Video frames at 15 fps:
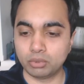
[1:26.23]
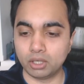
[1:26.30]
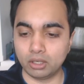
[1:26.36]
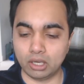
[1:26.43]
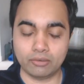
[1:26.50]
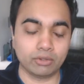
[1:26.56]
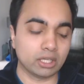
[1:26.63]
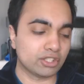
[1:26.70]

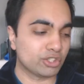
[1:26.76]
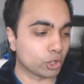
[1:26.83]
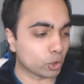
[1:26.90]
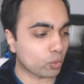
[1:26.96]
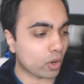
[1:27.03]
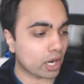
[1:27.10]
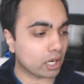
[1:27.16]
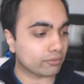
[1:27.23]
but I think it's a
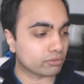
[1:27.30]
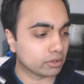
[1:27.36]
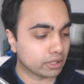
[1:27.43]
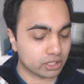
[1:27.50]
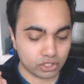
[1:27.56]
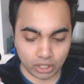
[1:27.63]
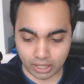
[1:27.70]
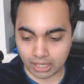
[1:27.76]
good way of
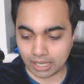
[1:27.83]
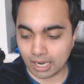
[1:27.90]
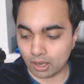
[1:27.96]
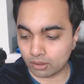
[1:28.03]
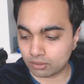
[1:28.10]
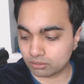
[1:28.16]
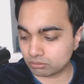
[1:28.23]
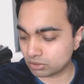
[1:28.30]
checking
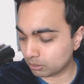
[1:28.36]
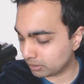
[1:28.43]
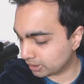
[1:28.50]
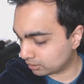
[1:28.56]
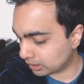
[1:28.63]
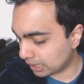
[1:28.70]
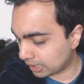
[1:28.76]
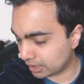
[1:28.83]
out
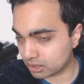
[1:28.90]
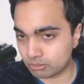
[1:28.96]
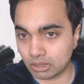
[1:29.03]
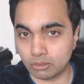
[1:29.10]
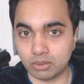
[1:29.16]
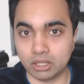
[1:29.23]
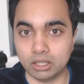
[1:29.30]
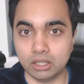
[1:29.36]
something that is
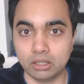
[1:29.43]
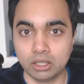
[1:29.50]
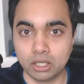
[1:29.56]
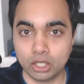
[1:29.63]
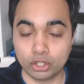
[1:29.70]
maybe